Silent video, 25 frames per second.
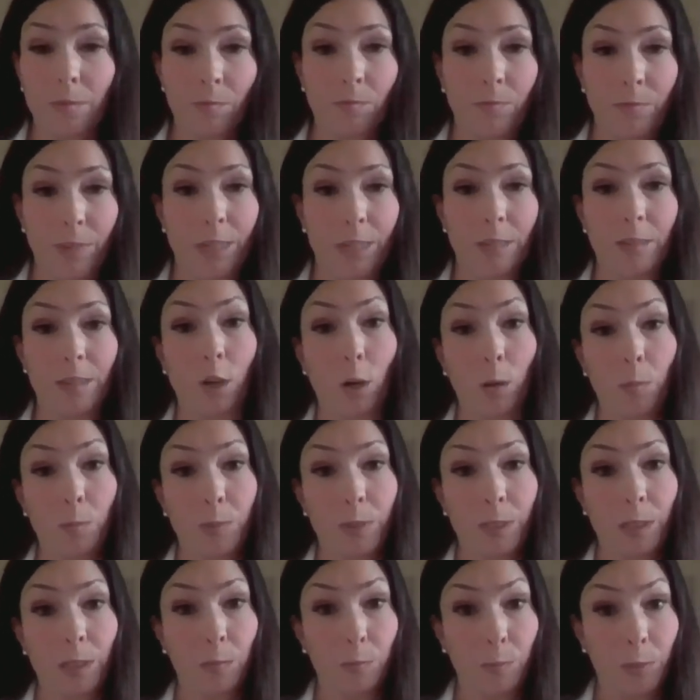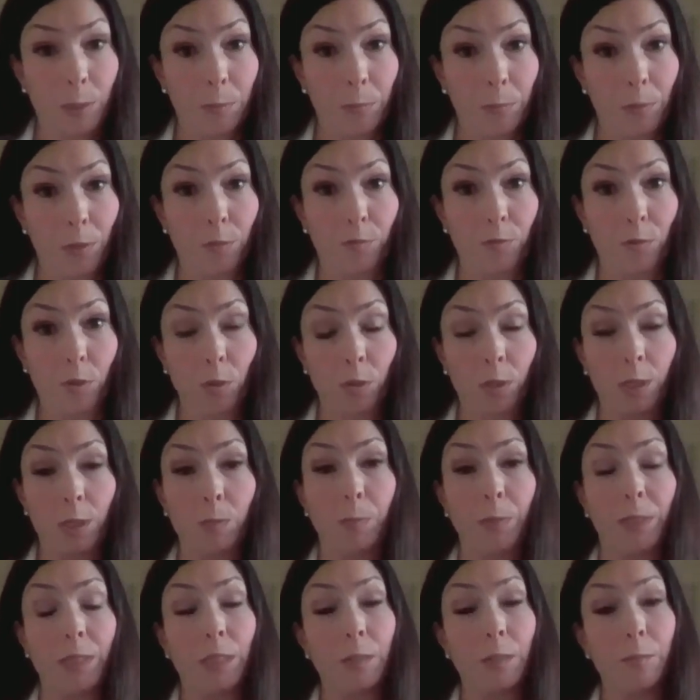very competent people, of course,
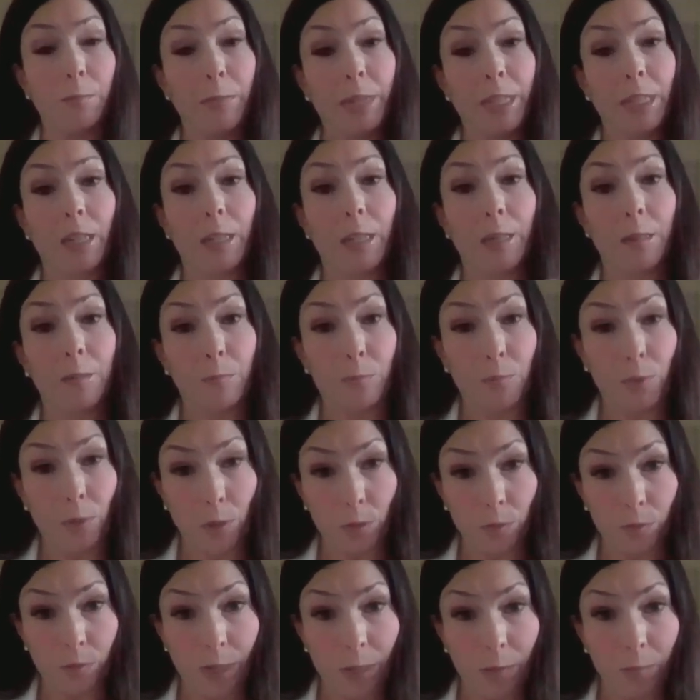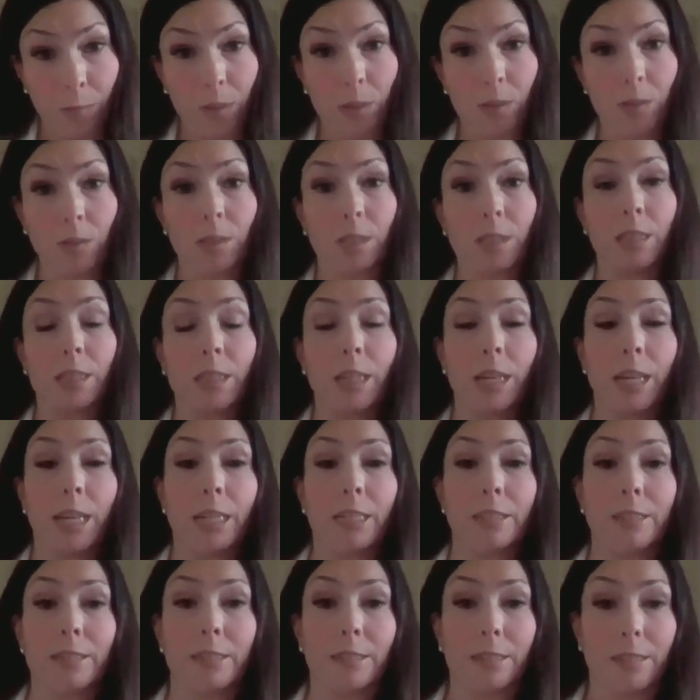but they're mainly programmers
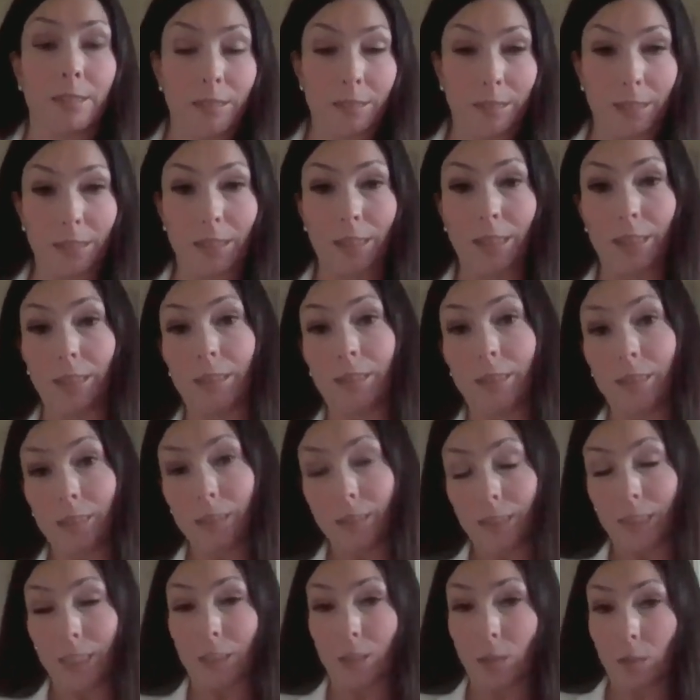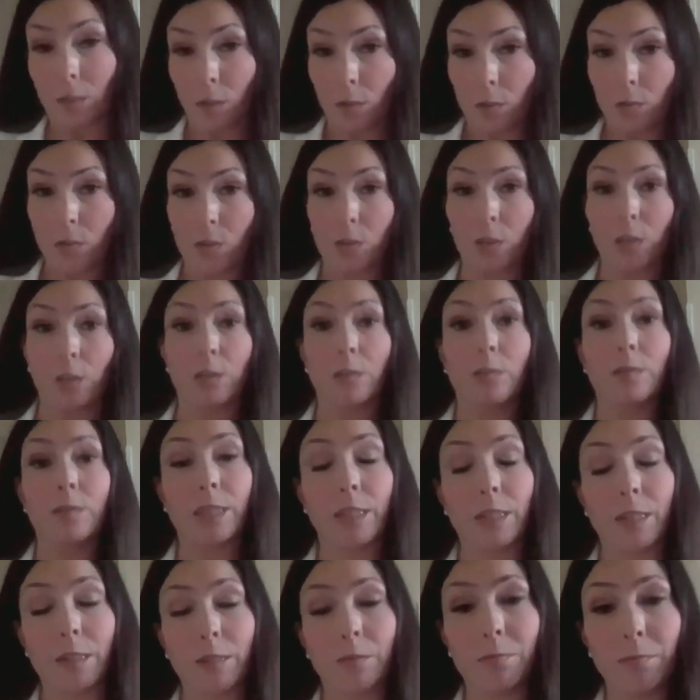and technological
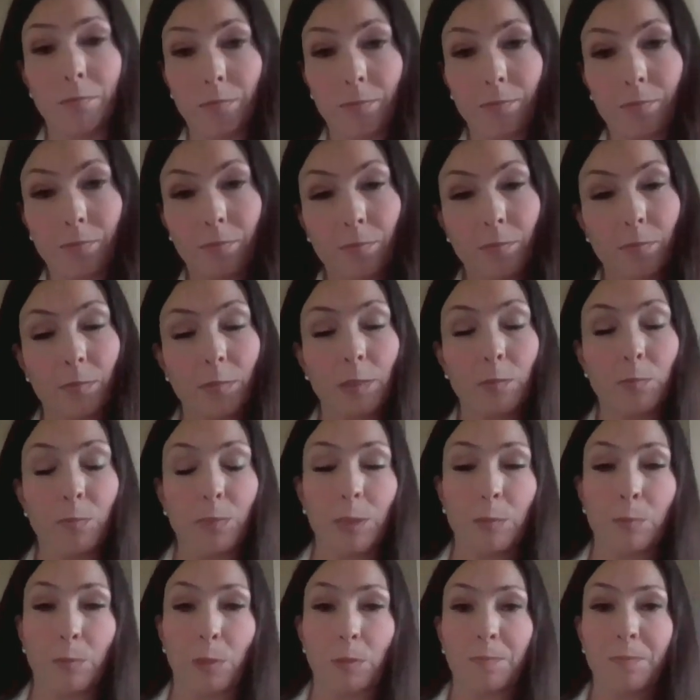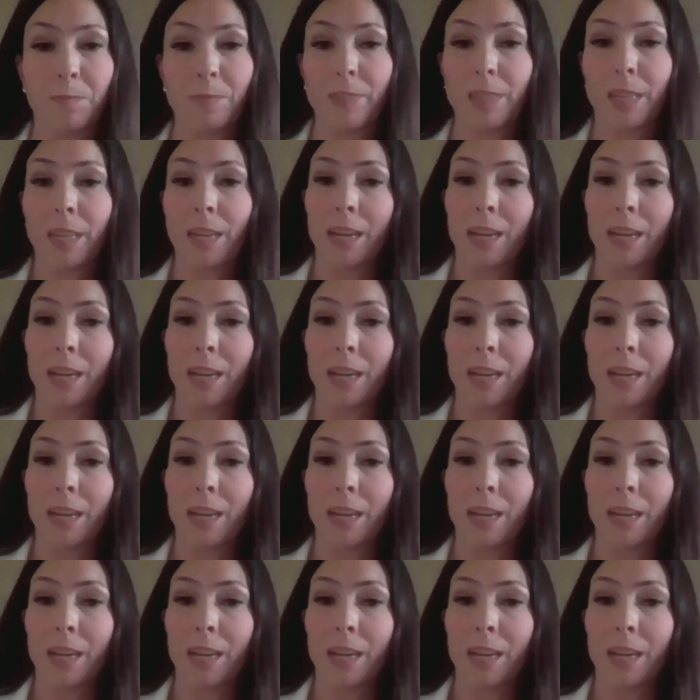people.